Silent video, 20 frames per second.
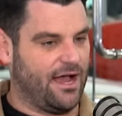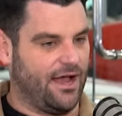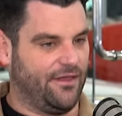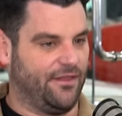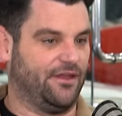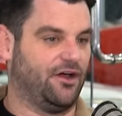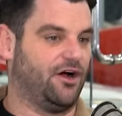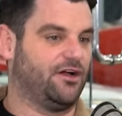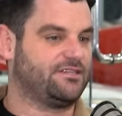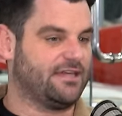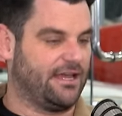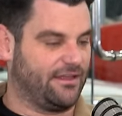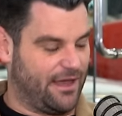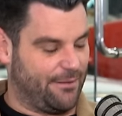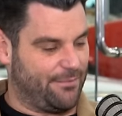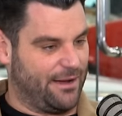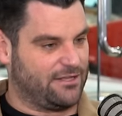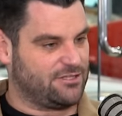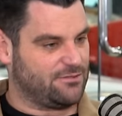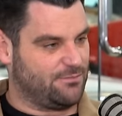And then I take
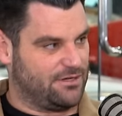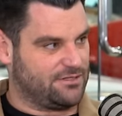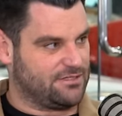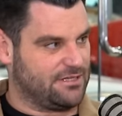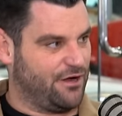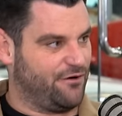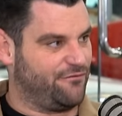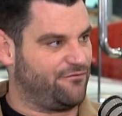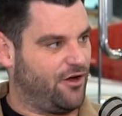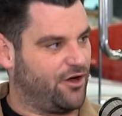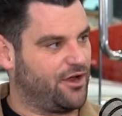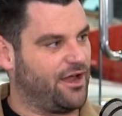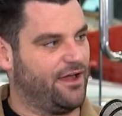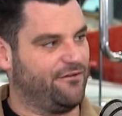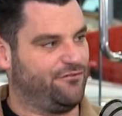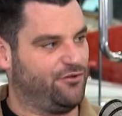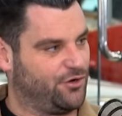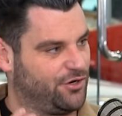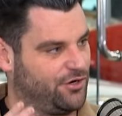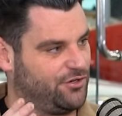that back to myself. Okay,
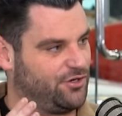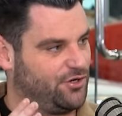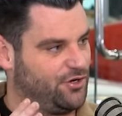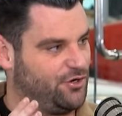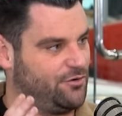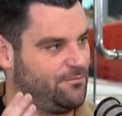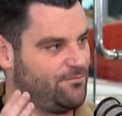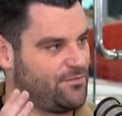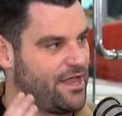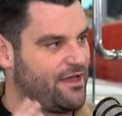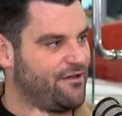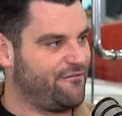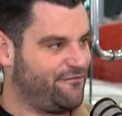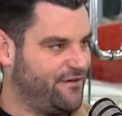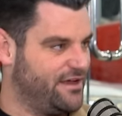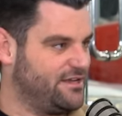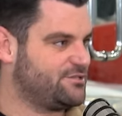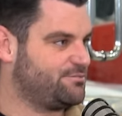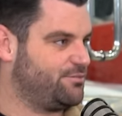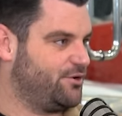if you're going to do
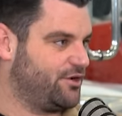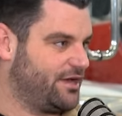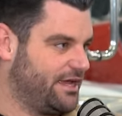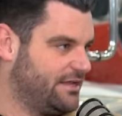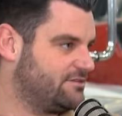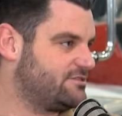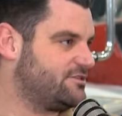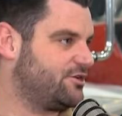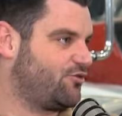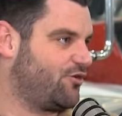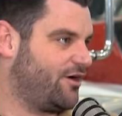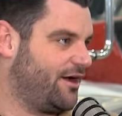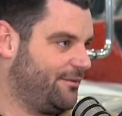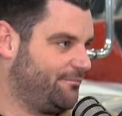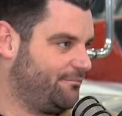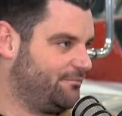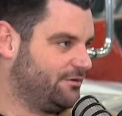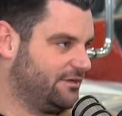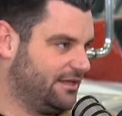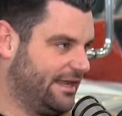Facebook,
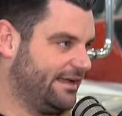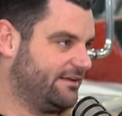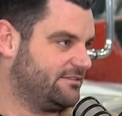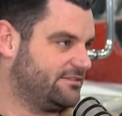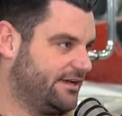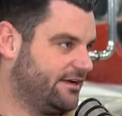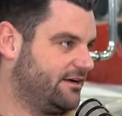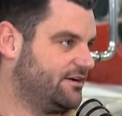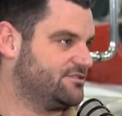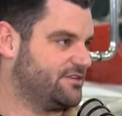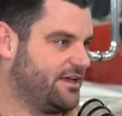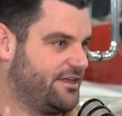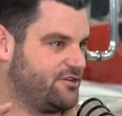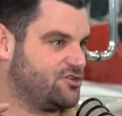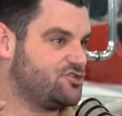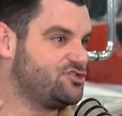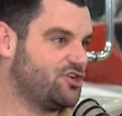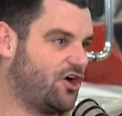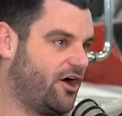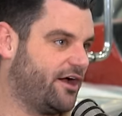Instagram, LinkedIn, because they're the
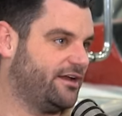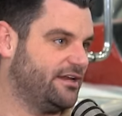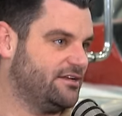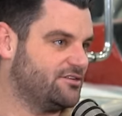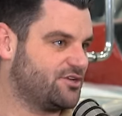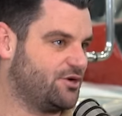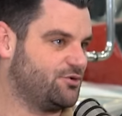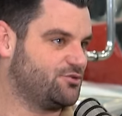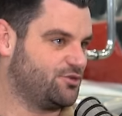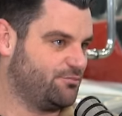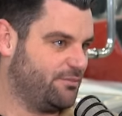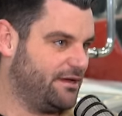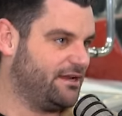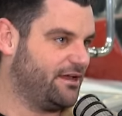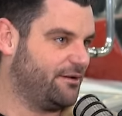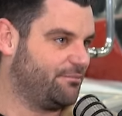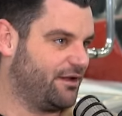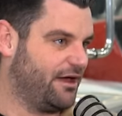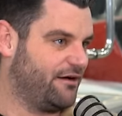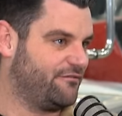shiny social
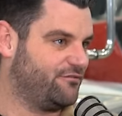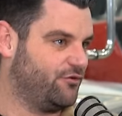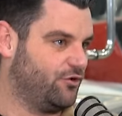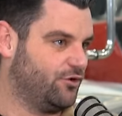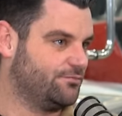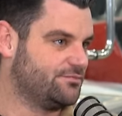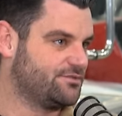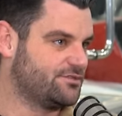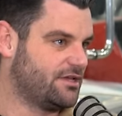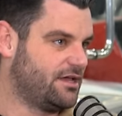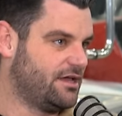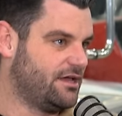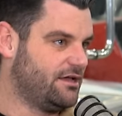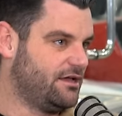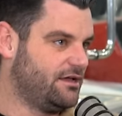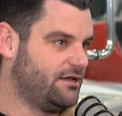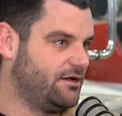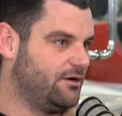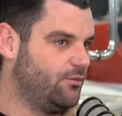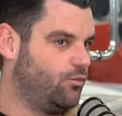media platforms,
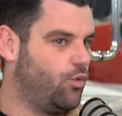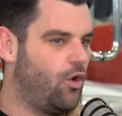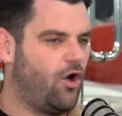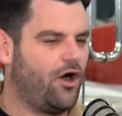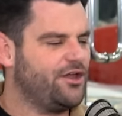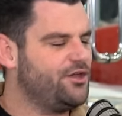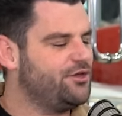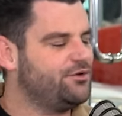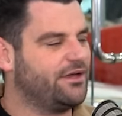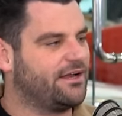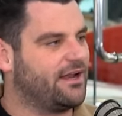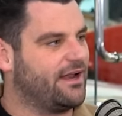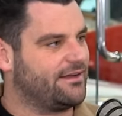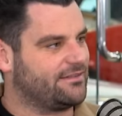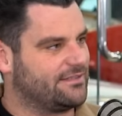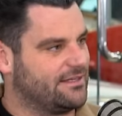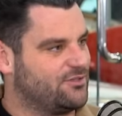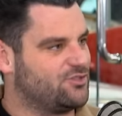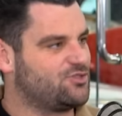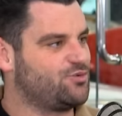why are you
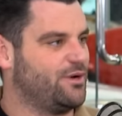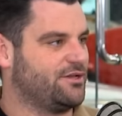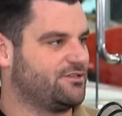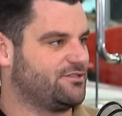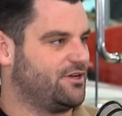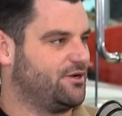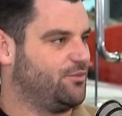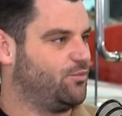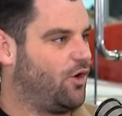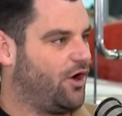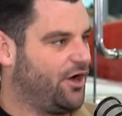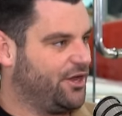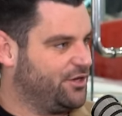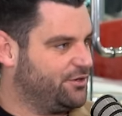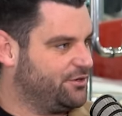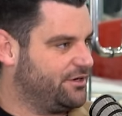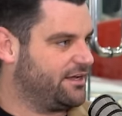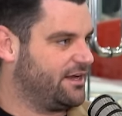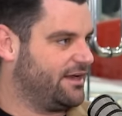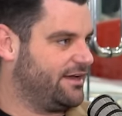neglecting Twitter? Why are
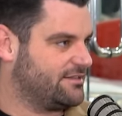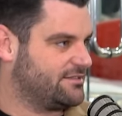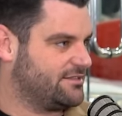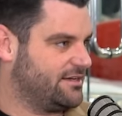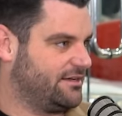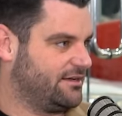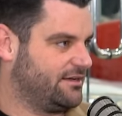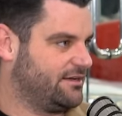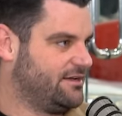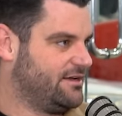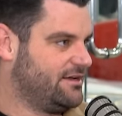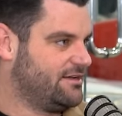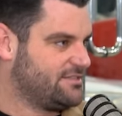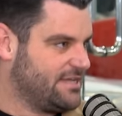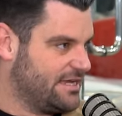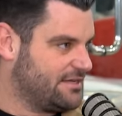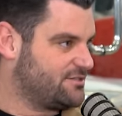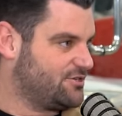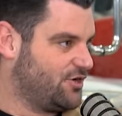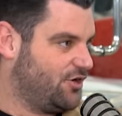you neglecting
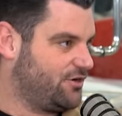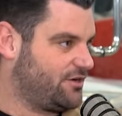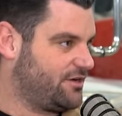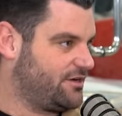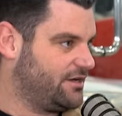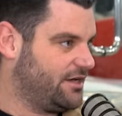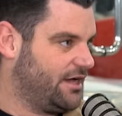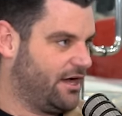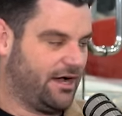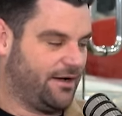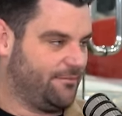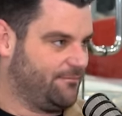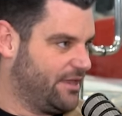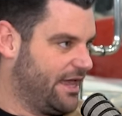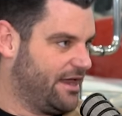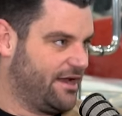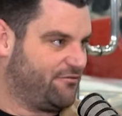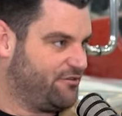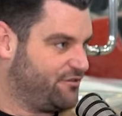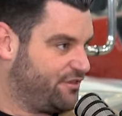TikTok and
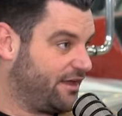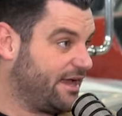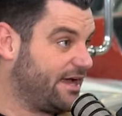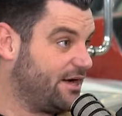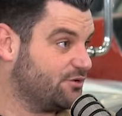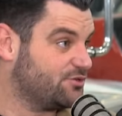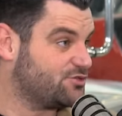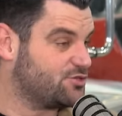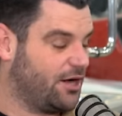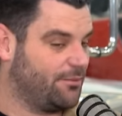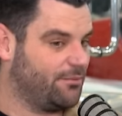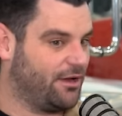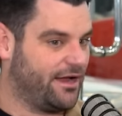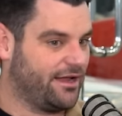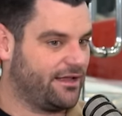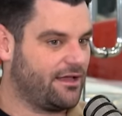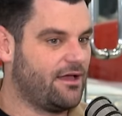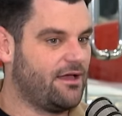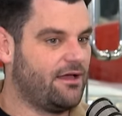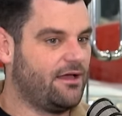everything else? So I'm
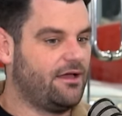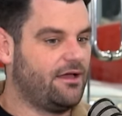like,